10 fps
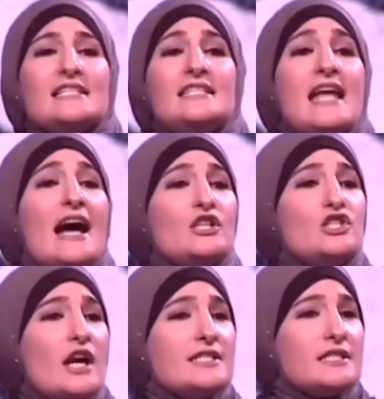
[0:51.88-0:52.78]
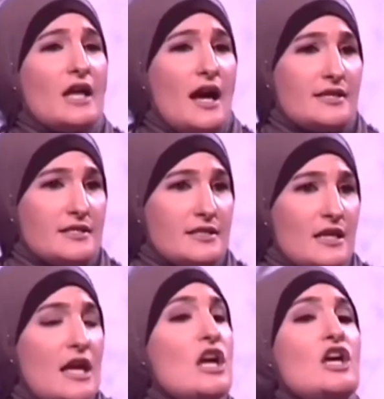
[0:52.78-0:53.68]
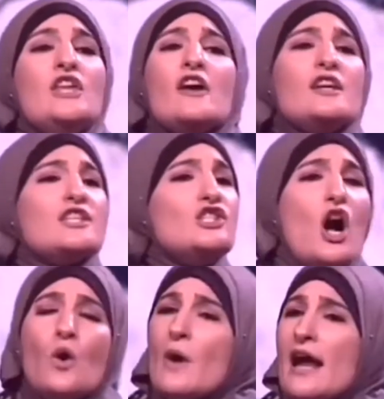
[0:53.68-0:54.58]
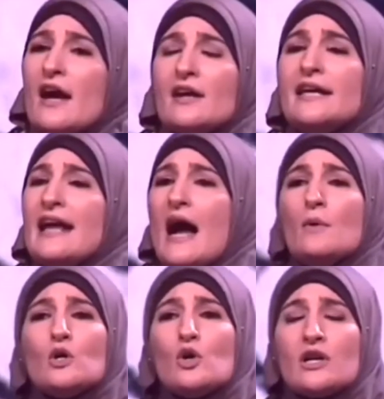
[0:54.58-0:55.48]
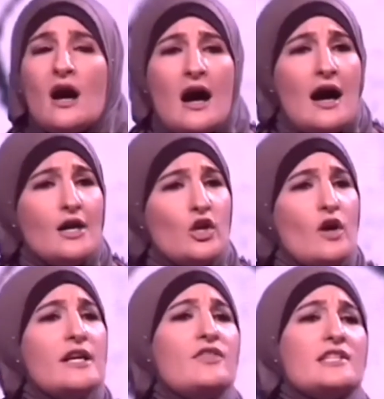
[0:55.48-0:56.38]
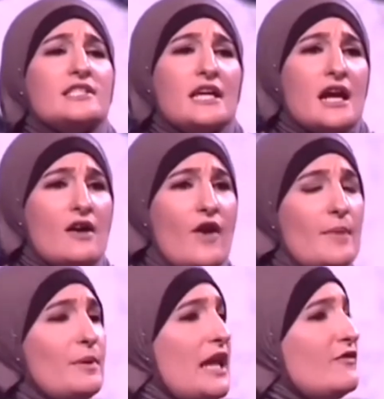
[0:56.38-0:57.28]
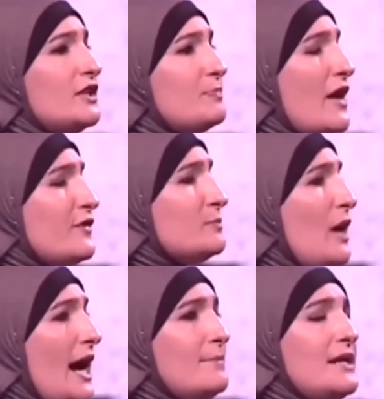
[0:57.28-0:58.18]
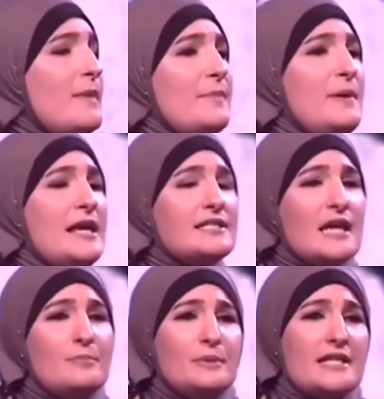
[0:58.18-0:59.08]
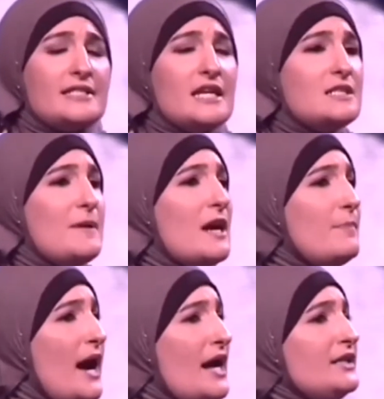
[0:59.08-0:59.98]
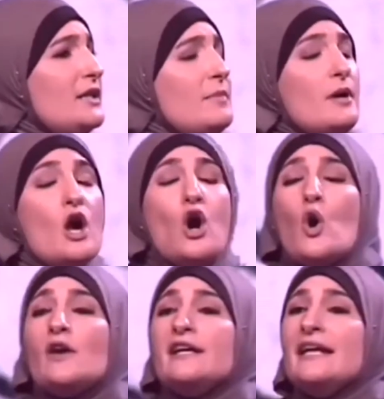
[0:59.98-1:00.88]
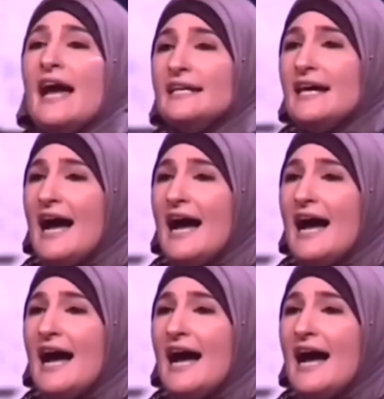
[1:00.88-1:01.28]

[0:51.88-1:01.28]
is not just us. There is nowhere in our Quran or in the seerah of our beloved Prophet Muhammad, may peace and blessings be upon him, or in any